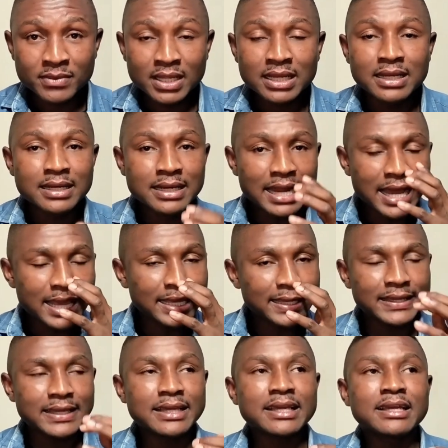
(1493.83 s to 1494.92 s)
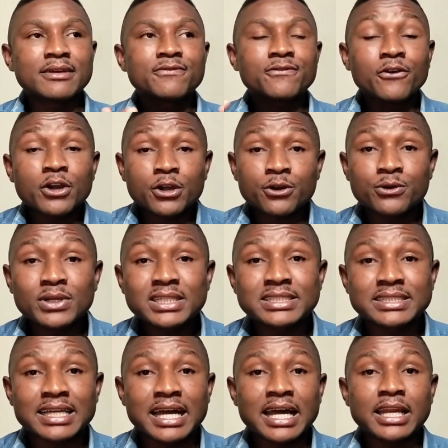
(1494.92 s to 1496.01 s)
Like for a
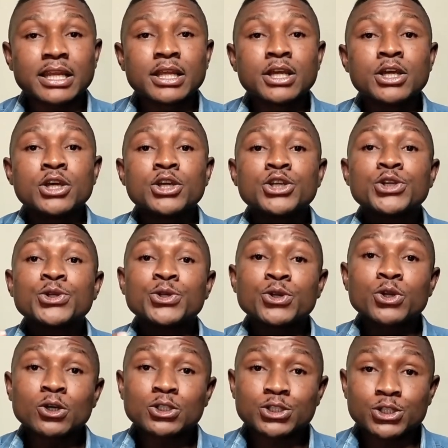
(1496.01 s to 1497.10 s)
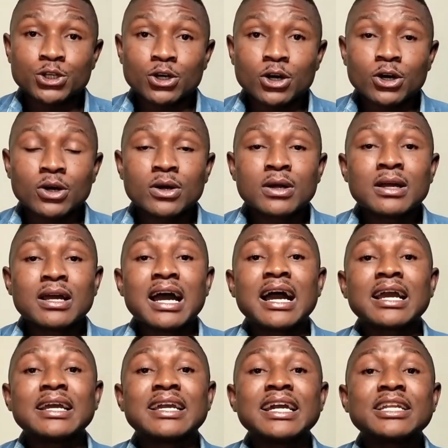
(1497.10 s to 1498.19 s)
Christian, you nurture
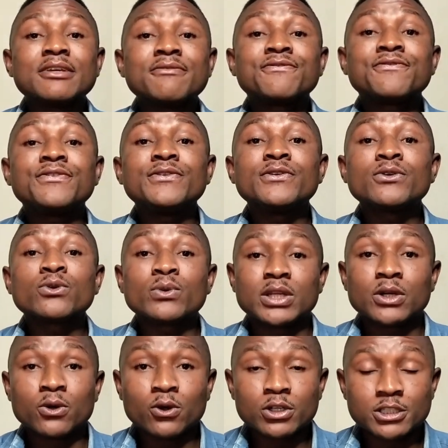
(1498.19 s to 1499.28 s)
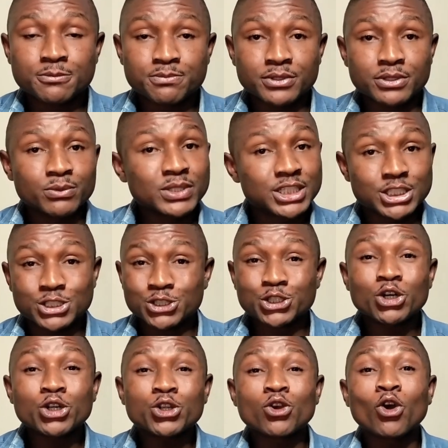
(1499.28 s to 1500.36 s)
getting filled with the Holy Spirit, which is
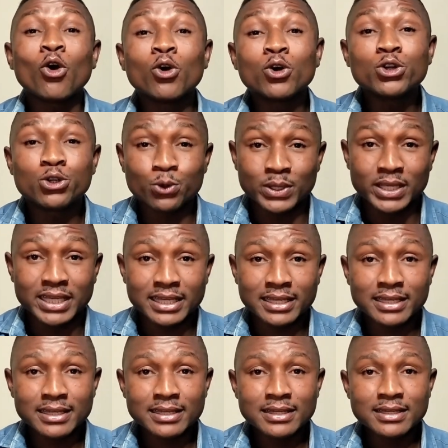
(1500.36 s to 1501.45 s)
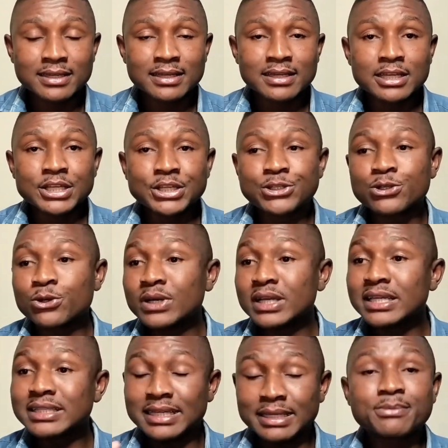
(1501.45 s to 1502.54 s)
not your own doing. So
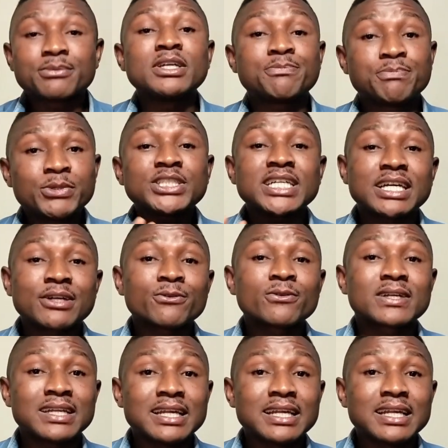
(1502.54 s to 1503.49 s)
the, the preacher clearly